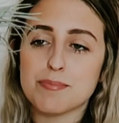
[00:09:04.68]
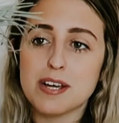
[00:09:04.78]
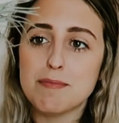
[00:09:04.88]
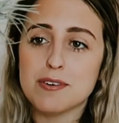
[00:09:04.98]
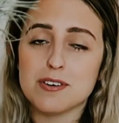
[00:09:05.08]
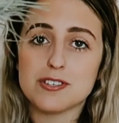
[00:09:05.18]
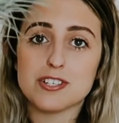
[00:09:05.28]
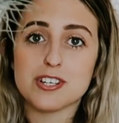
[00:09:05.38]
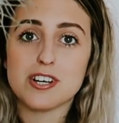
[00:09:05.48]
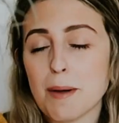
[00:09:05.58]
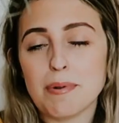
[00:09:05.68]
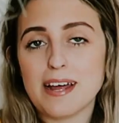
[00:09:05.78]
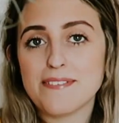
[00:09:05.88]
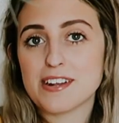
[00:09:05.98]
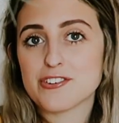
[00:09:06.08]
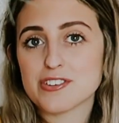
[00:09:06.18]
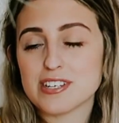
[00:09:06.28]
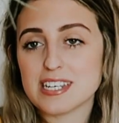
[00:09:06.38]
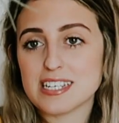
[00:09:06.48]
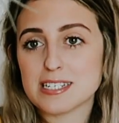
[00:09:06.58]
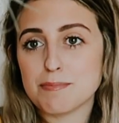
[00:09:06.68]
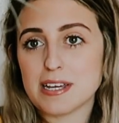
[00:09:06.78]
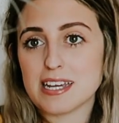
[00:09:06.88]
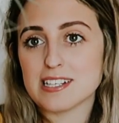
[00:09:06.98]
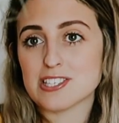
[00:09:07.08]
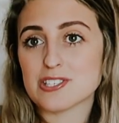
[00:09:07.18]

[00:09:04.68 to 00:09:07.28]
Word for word: pretty much a plant that doesn't need to be in